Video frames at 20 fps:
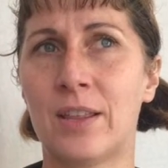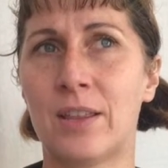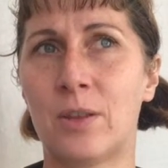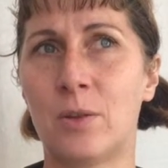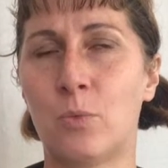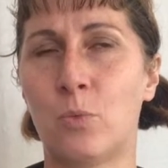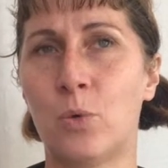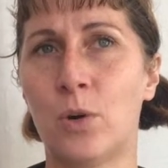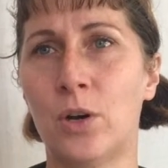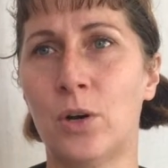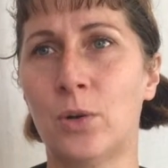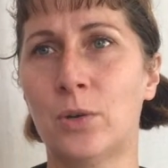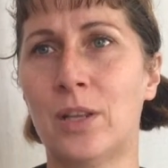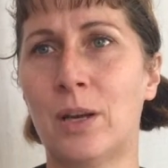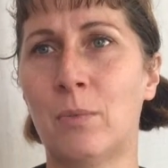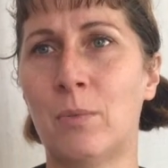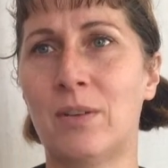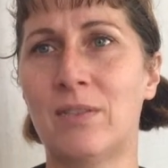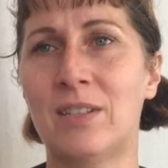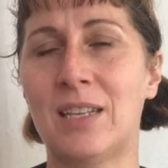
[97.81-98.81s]
the world
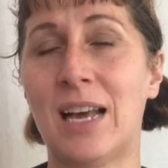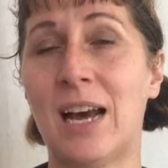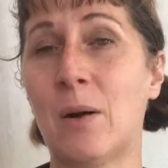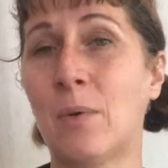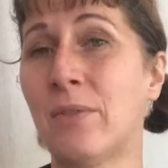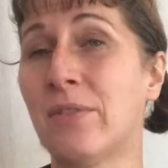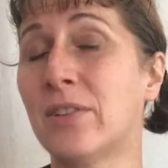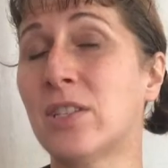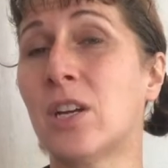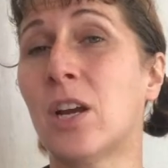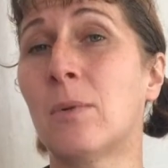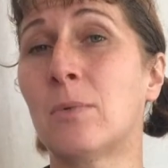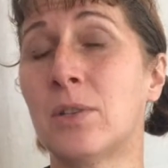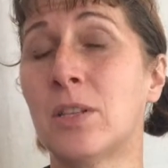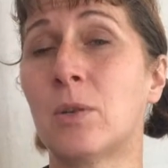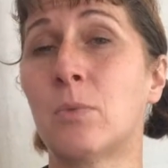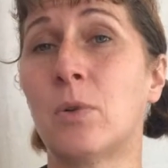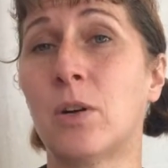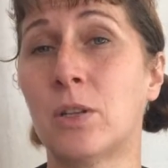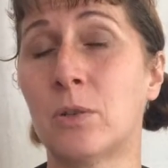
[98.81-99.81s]
that we how we've
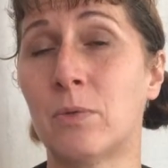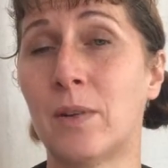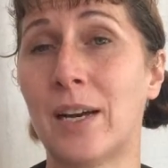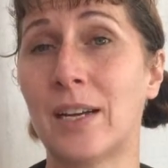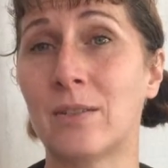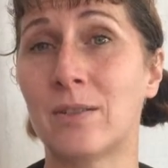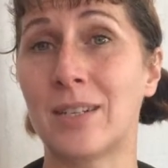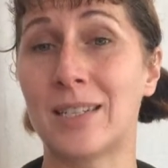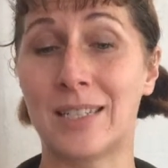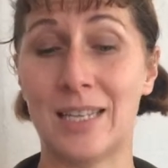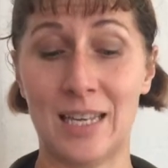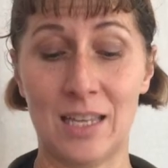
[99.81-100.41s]
interpreted the world around us